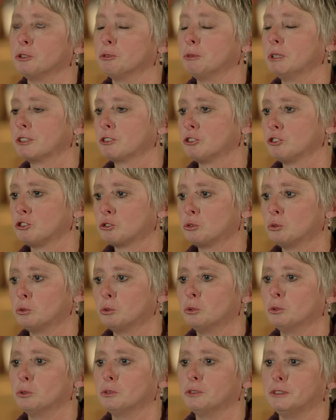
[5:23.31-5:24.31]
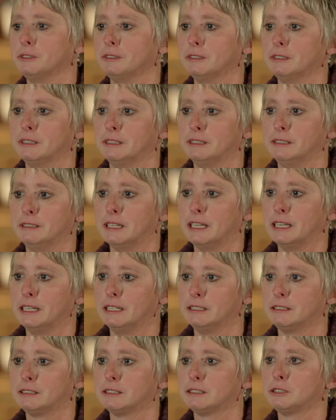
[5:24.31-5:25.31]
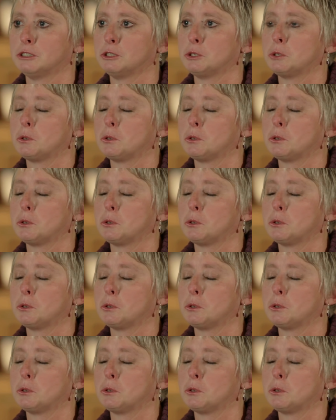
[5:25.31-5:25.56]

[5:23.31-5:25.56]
go back to school and date.